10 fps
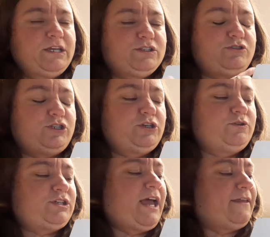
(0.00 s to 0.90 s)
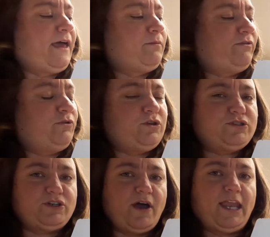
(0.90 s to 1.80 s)
So do check that before you
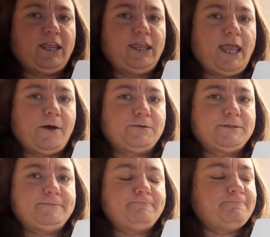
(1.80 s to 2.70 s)
start anything else.